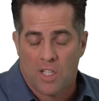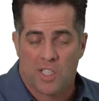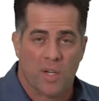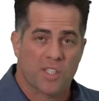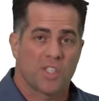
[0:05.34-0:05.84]

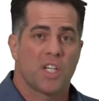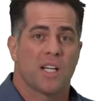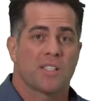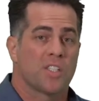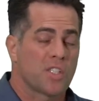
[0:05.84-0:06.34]
So I
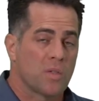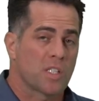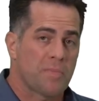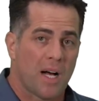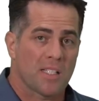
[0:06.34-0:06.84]
suggest as soon as
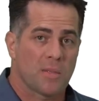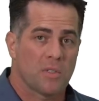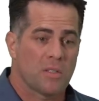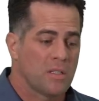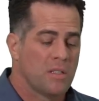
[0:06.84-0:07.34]

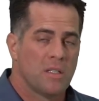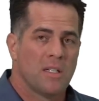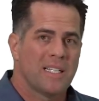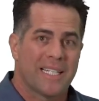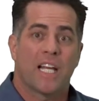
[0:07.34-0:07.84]
possible,
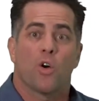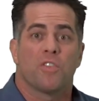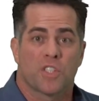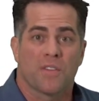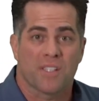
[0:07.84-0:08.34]
get
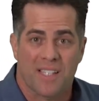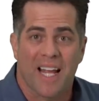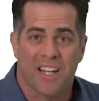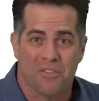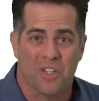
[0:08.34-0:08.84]
over to the
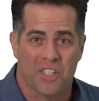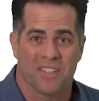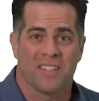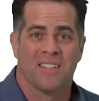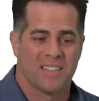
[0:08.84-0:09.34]
standing version.
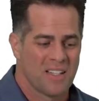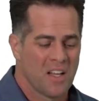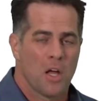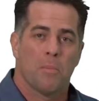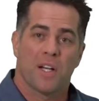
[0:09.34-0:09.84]

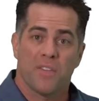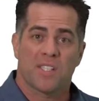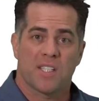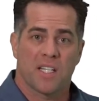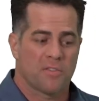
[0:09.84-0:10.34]
But in the
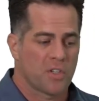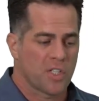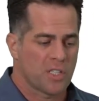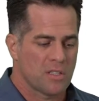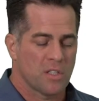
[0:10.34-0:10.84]
seated
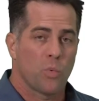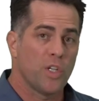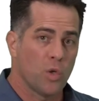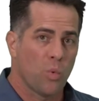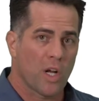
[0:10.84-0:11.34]
version, we
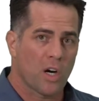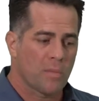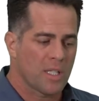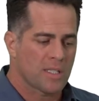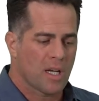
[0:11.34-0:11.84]
do one
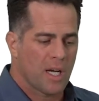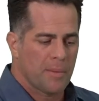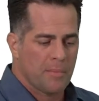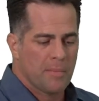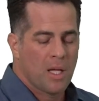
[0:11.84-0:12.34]
arm at a
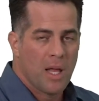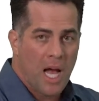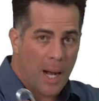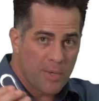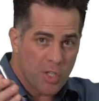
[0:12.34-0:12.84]
time.
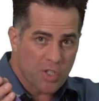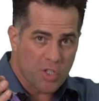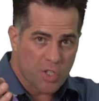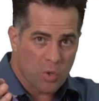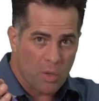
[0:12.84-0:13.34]
I'm gonna use the
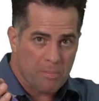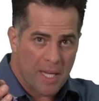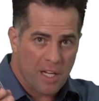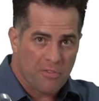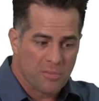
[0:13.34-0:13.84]
short
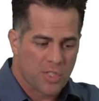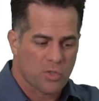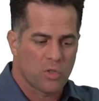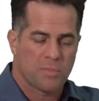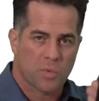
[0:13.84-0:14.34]
band from
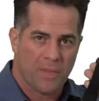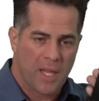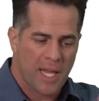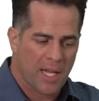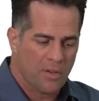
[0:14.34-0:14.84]
Stroops with the
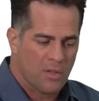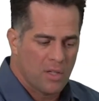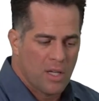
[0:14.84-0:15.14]
handle,